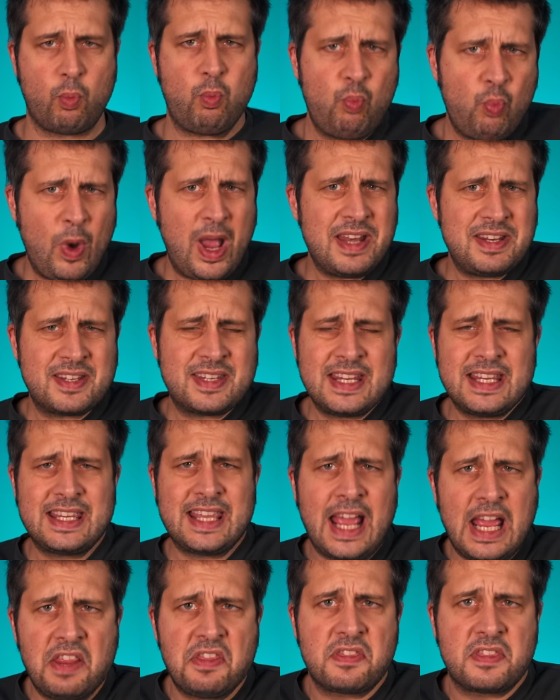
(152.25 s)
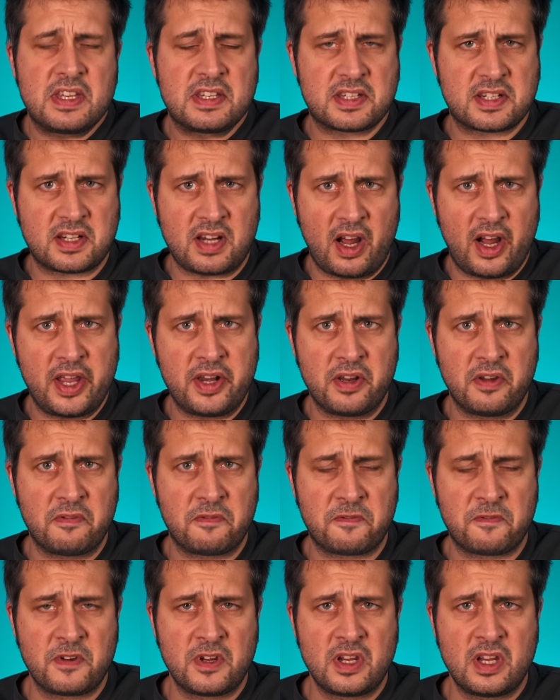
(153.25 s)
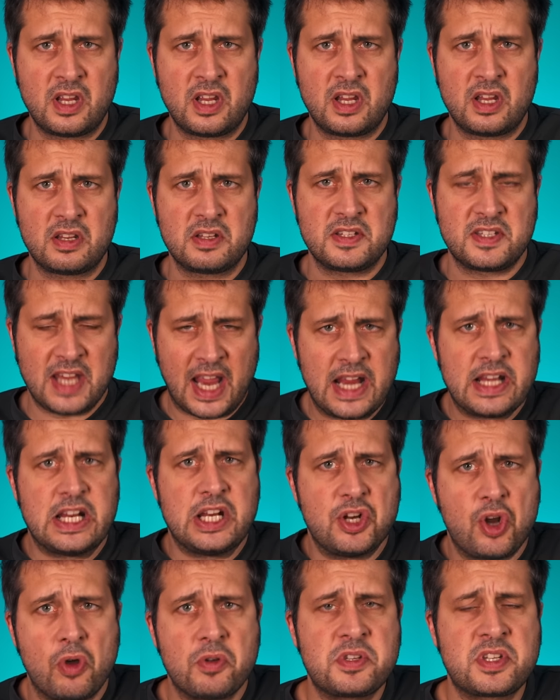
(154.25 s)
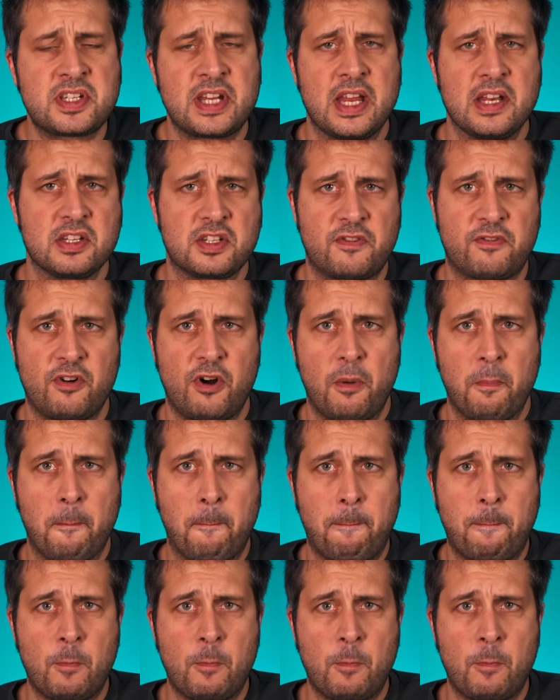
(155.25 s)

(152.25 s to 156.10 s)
Where does he get this kind of zany nonsense from?